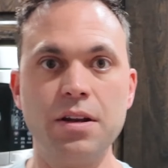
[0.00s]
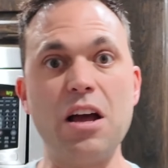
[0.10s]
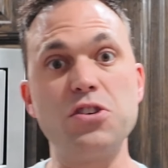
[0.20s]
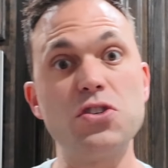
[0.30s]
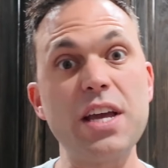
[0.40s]

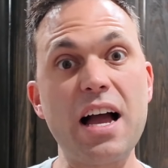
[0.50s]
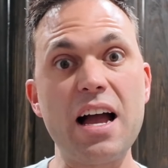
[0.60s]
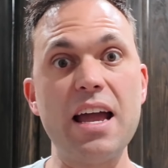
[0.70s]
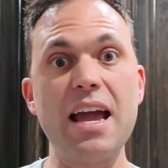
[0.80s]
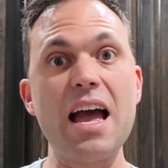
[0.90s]
Now, as you see,
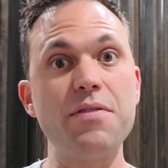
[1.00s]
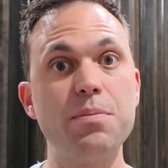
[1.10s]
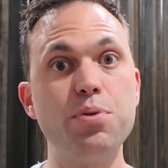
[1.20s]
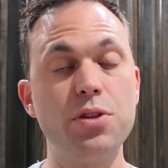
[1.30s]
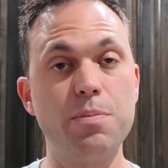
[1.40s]
I
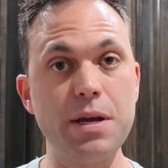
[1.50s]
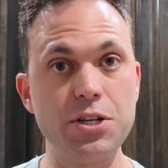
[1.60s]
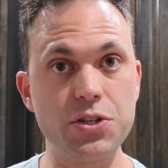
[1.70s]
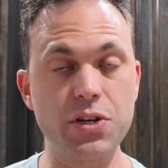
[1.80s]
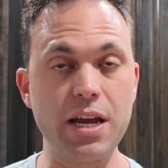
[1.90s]
haven't put the
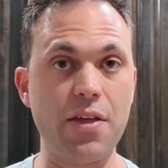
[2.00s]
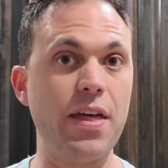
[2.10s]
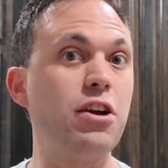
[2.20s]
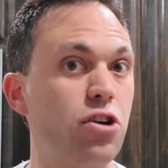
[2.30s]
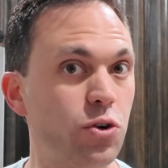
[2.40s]
peaches in yet.
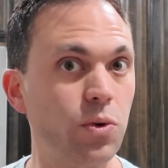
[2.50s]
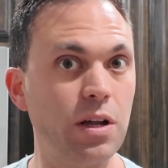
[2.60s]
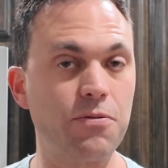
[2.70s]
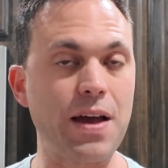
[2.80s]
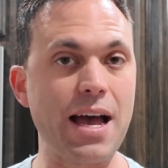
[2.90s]
They cook
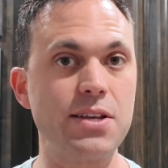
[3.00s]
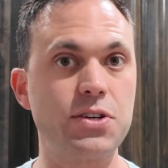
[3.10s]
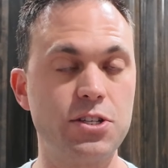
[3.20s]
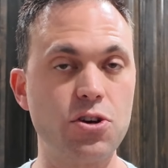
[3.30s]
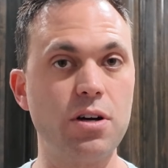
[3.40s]
really
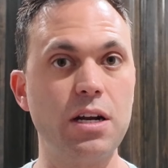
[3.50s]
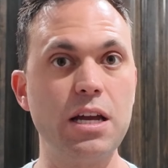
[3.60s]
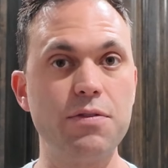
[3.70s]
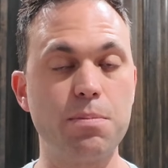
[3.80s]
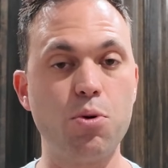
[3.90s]
fast, and so I'm gonna
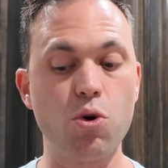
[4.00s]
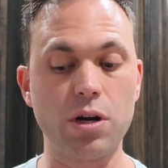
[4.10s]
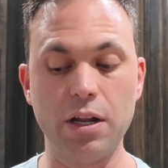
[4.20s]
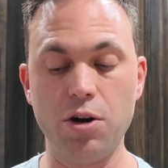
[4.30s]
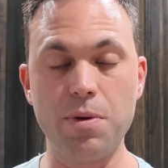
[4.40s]
give the pork
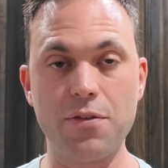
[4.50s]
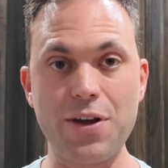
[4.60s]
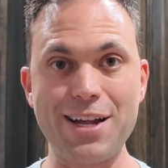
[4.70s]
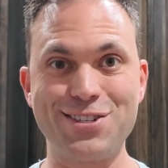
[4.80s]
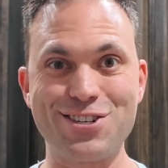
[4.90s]
a little bit of
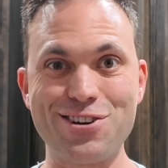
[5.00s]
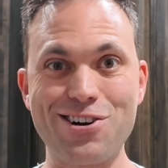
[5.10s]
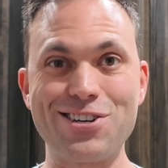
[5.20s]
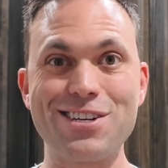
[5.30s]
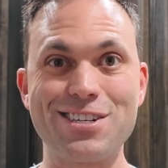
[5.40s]
head start.